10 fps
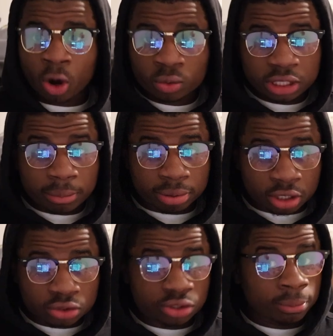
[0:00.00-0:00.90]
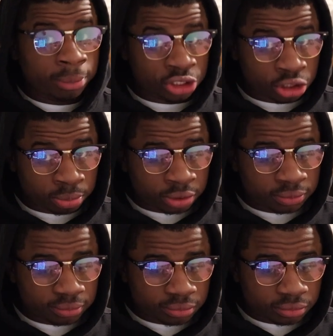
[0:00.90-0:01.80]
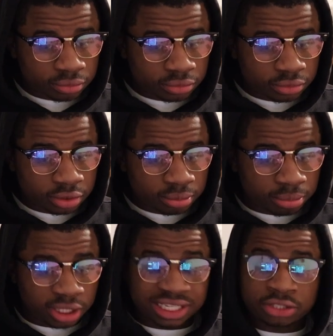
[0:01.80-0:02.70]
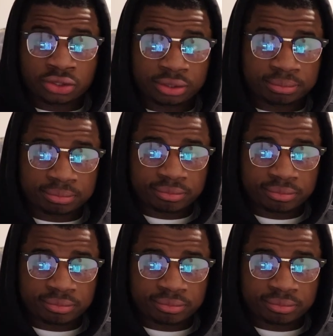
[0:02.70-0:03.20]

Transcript: only blundered a bishop because I took it.